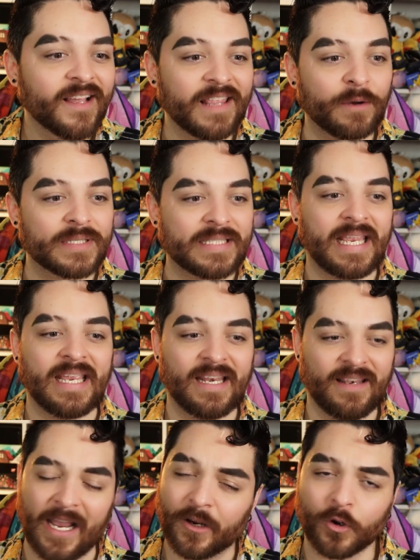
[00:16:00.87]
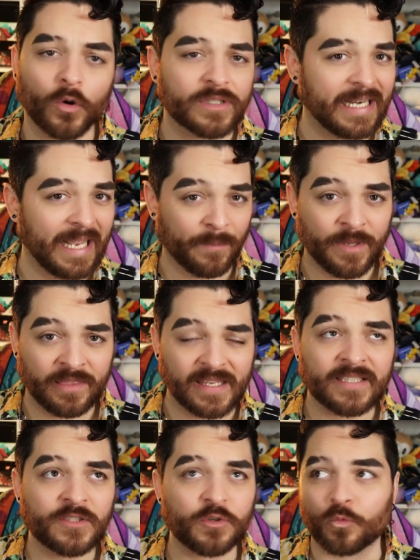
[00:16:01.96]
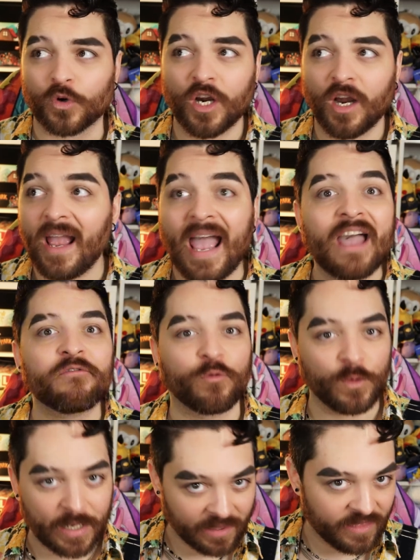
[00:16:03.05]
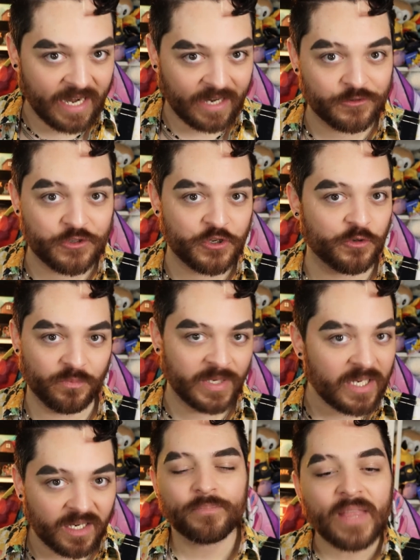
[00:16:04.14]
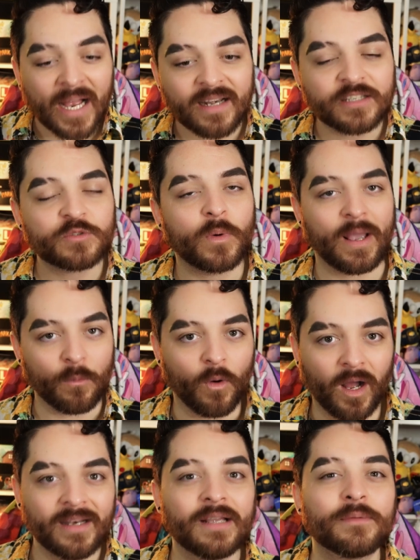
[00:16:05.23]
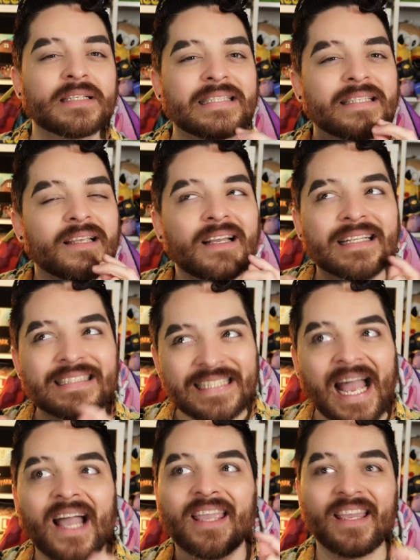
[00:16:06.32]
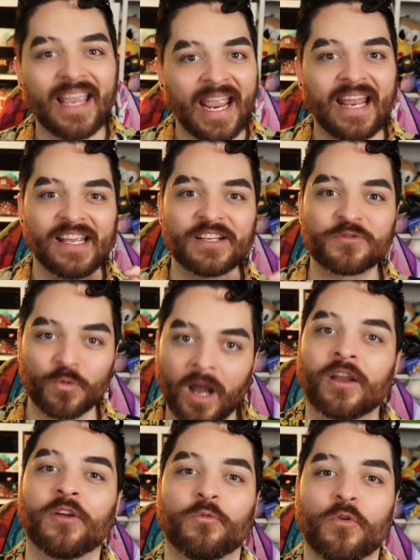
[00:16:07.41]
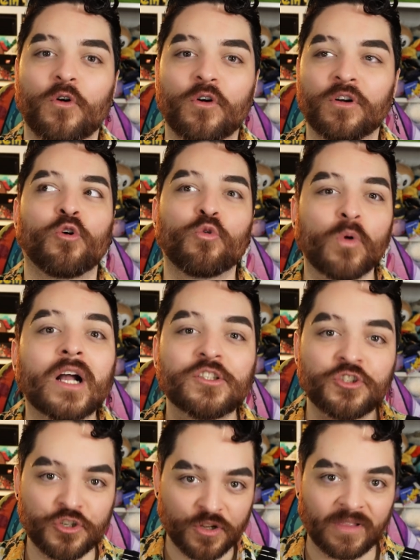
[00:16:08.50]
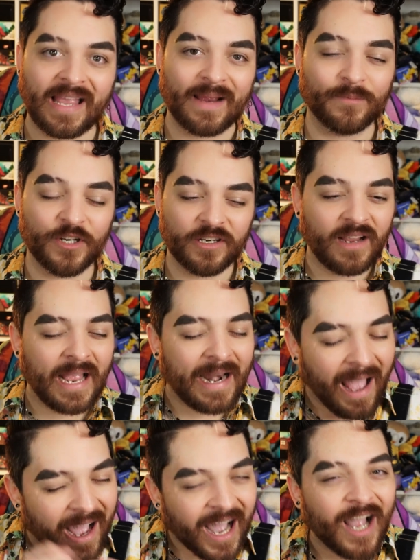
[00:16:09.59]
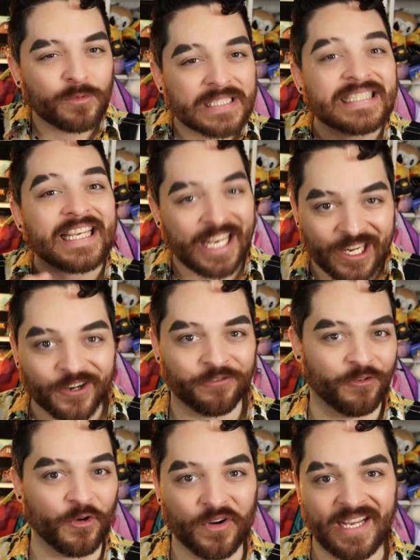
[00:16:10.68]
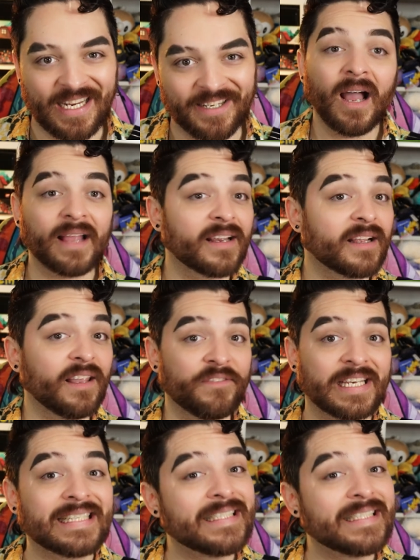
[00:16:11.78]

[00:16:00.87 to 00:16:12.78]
that was in that golden amethyst were everything to me. That is what I want. It was tacky 80s rock and roll, grunge glamour, and I was here for it. I think Olivia